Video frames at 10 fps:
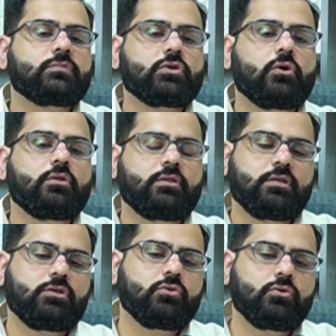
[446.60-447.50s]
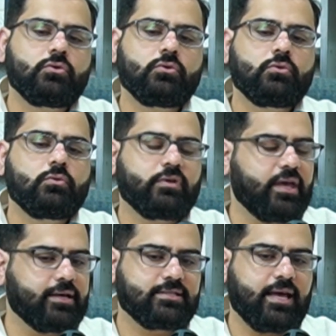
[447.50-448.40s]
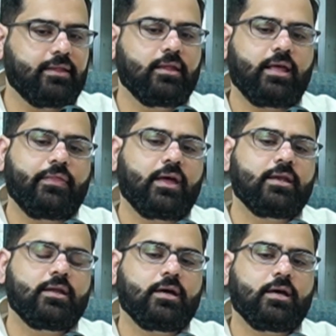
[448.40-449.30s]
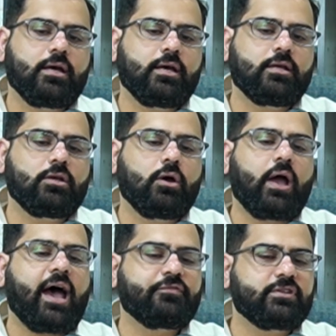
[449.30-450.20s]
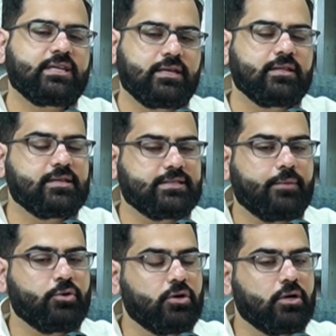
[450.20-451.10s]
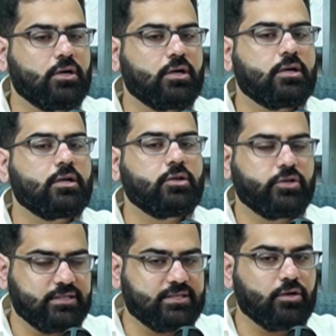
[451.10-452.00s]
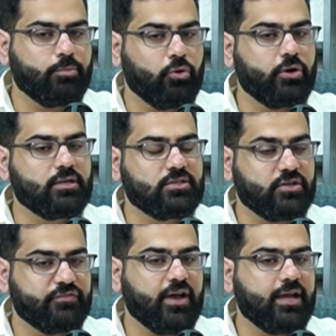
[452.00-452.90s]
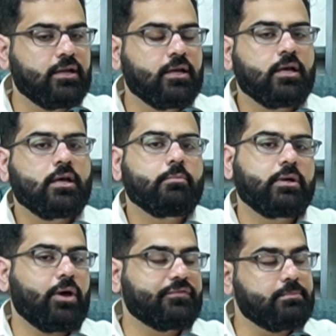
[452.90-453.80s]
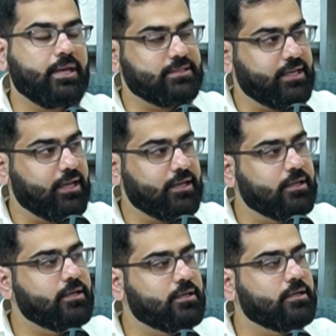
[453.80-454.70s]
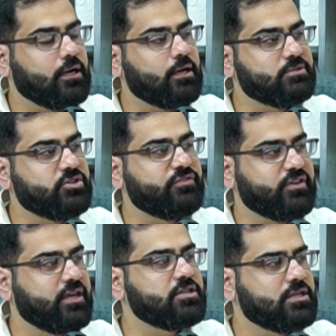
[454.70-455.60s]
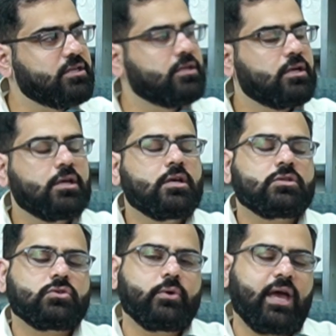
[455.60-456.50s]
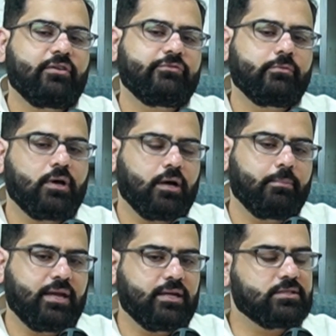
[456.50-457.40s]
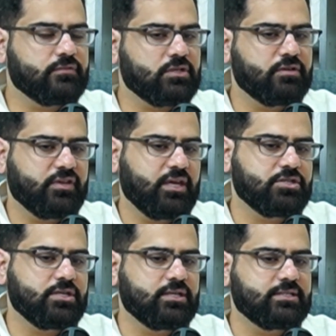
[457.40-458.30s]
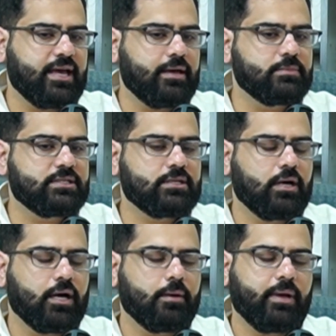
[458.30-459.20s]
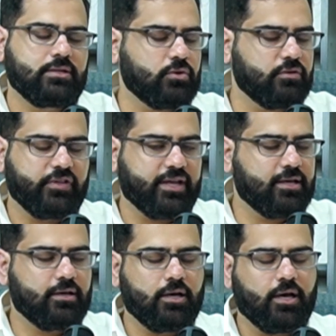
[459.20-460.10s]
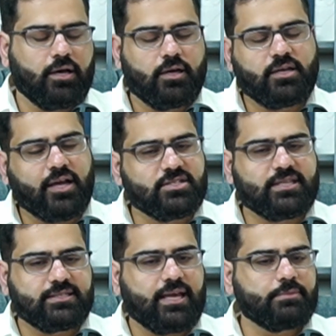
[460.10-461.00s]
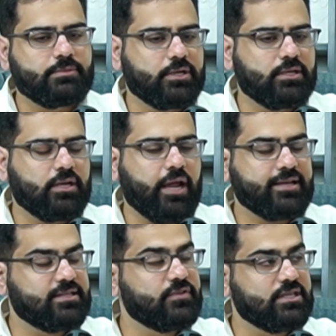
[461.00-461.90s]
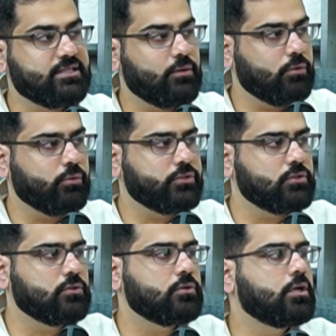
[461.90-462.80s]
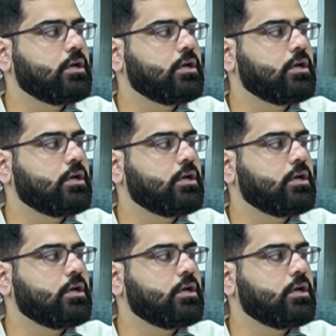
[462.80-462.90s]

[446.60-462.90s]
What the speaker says: So yes, and then after taking the exam, you're considered board certified, but you have to maintain certification. So we have maintenance of certification exams and sort of like not just exams, but activities that we will do.